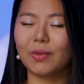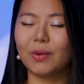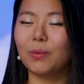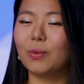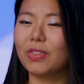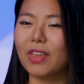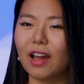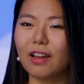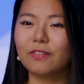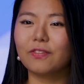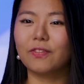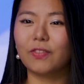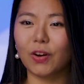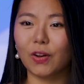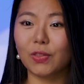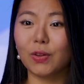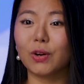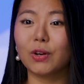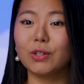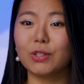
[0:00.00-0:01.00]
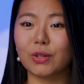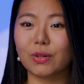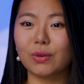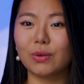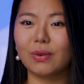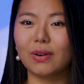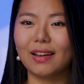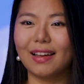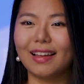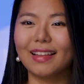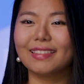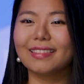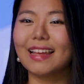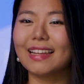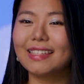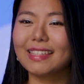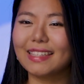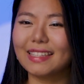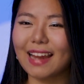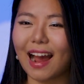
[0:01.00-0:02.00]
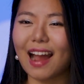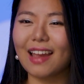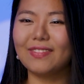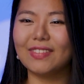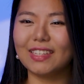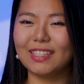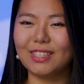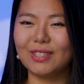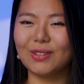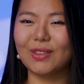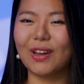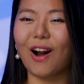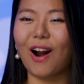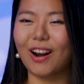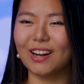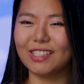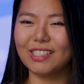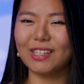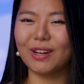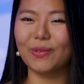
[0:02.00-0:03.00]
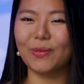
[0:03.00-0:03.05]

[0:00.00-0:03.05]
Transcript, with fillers: Without further ado, let's dive into the Archie